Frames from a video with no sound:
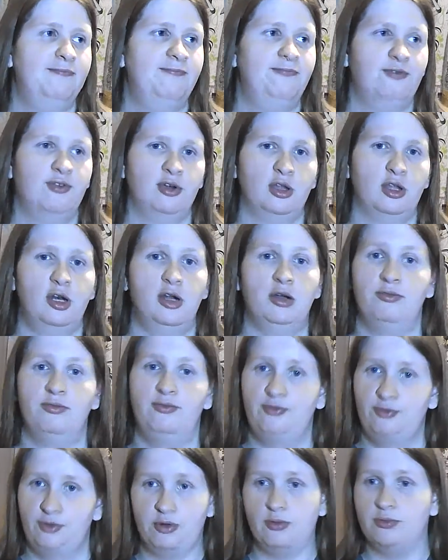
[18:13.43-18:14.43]
for, you know,
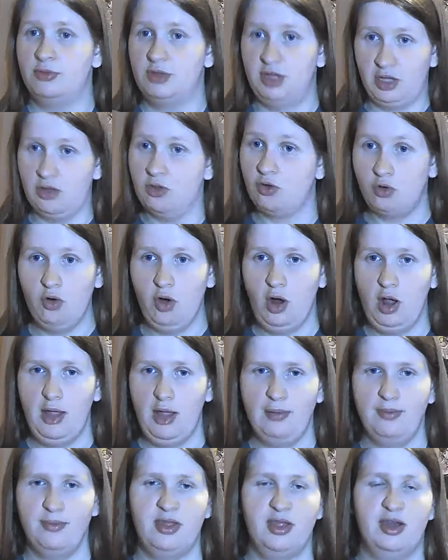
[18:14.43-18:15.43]
for these
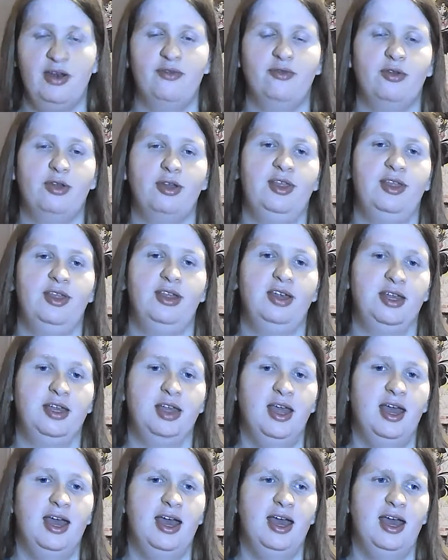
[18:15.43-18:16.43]
crimes and everything.
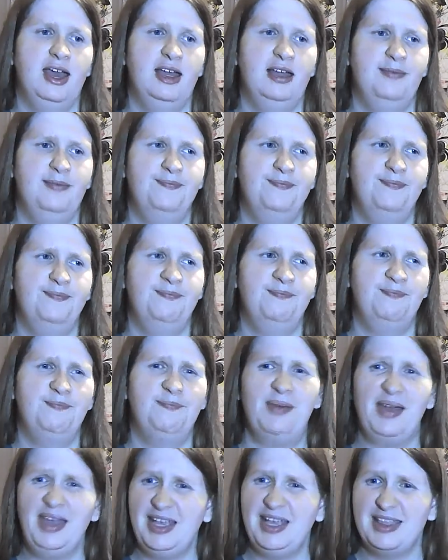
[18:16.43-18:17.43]
And
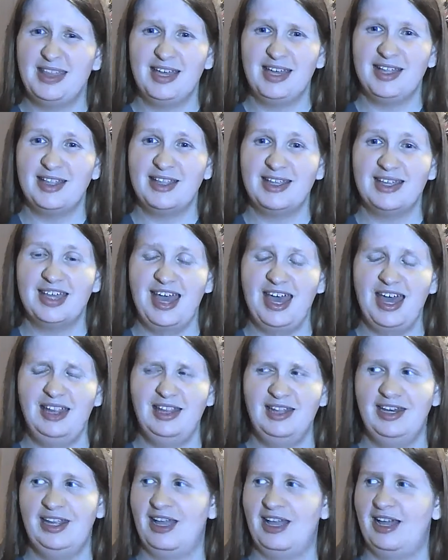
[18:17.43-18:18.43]
by a
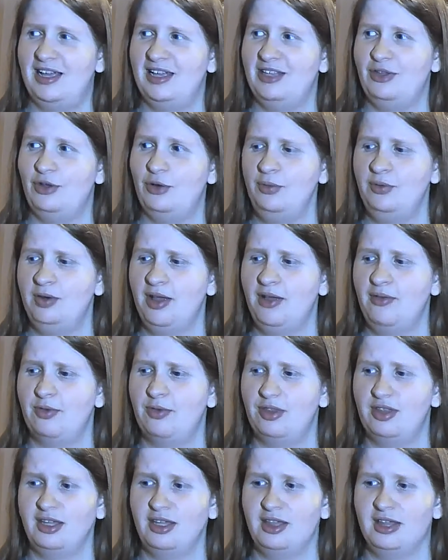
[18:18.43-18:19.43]
technicality, I don't ever
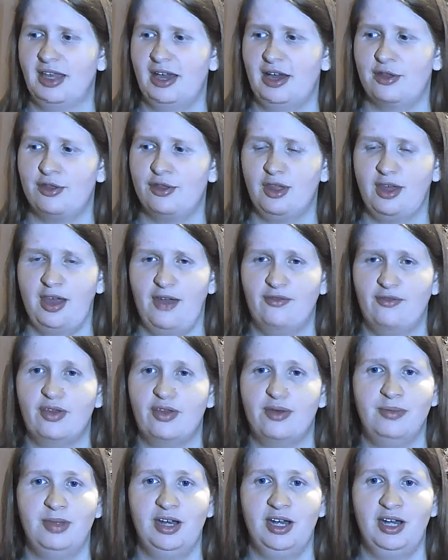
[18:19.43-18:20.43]
think they actually have
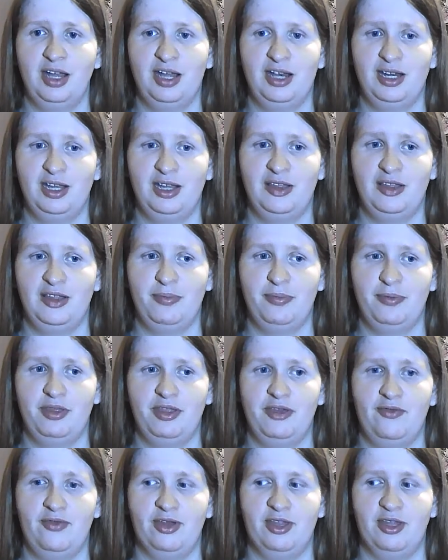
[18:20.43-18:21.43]
committed any
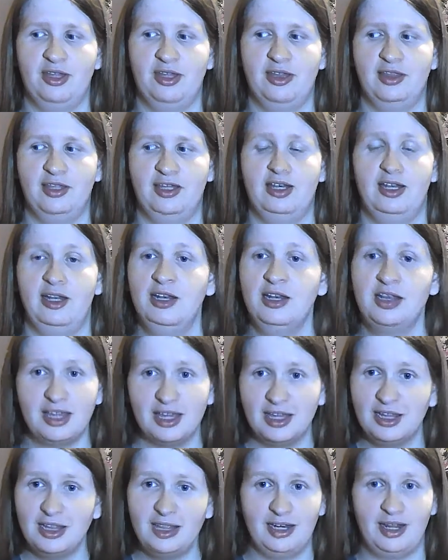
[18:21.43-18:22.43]
specific, like, they didn't
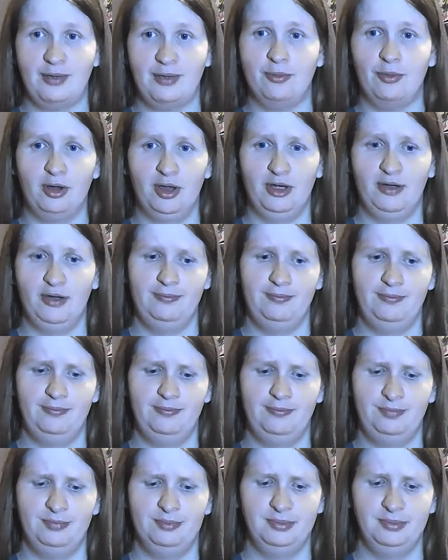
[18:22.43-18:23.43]
kill anyone.
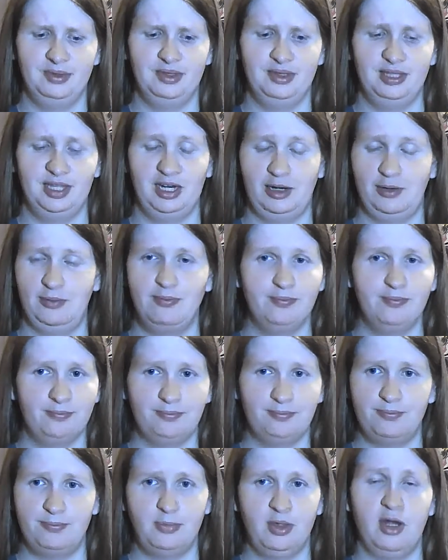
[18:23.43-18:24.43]
They didn't,
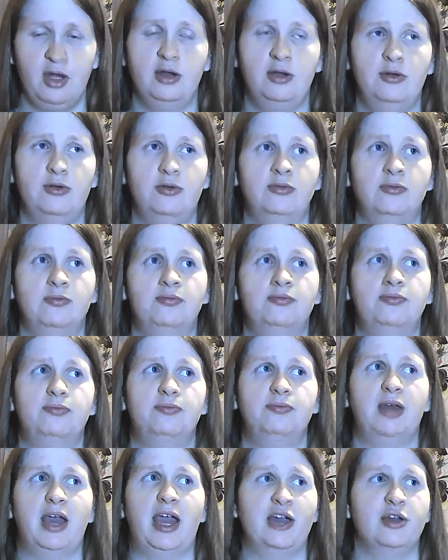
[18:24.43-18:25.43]
you know,
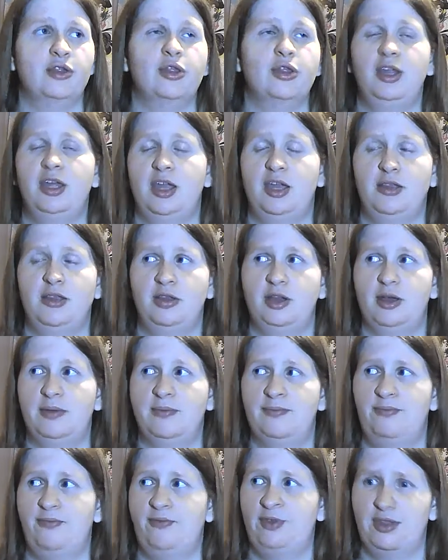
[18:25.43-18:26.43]
actually end
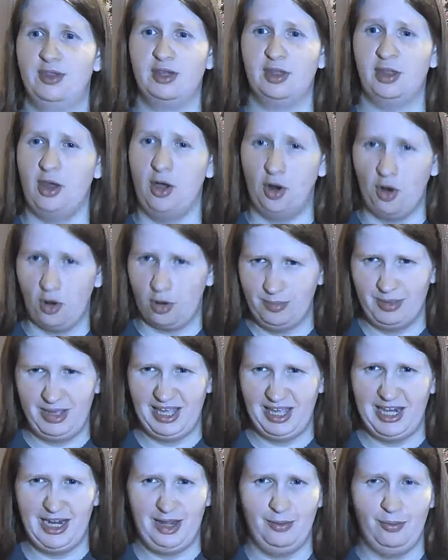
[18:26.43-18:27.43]
up physically harming
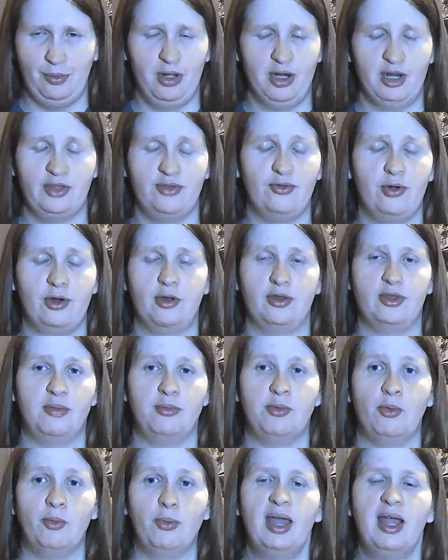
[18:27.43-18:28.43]
anyone as far as
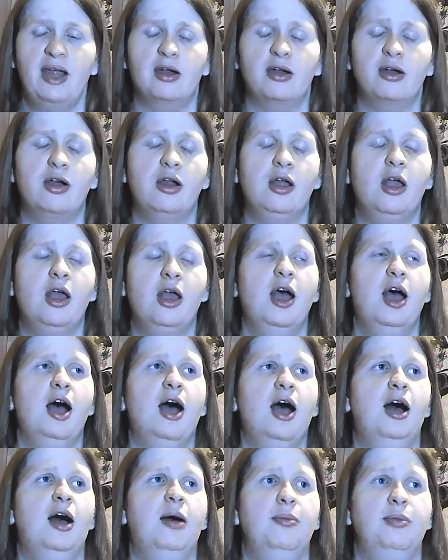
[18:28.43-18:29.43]
I'm aware.
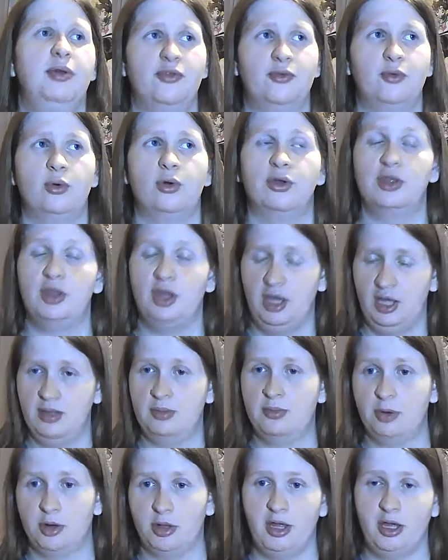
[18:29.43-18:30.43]
But of course, in the
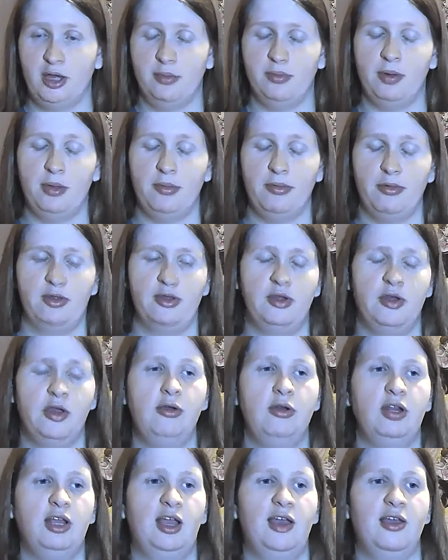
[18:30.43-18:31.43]
Marley public
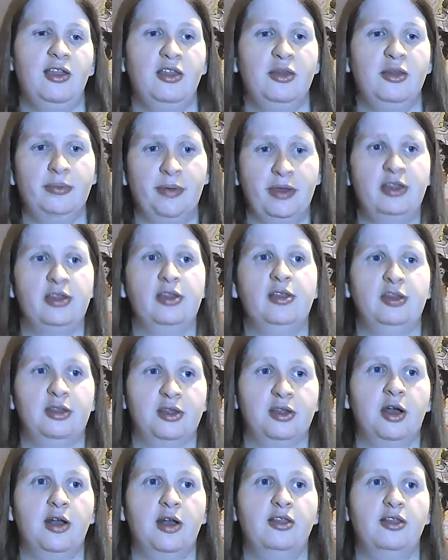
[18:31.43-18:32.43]
security eyes, it's basically the
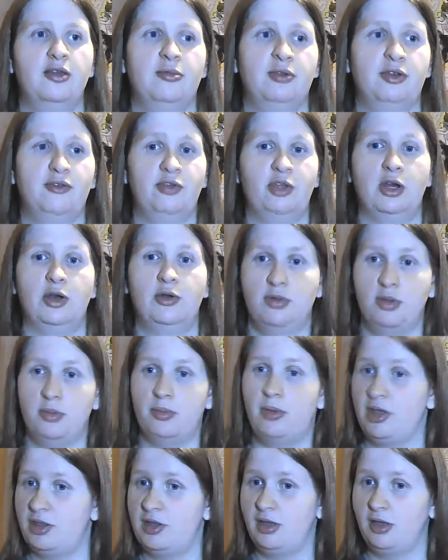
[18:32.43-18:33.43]
concept of, you know,
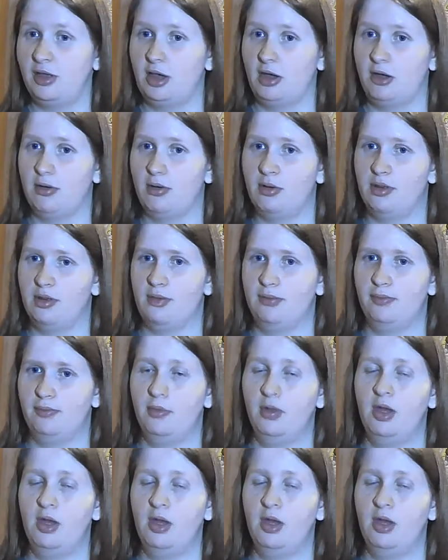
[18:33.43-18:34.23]
domestic terrorism,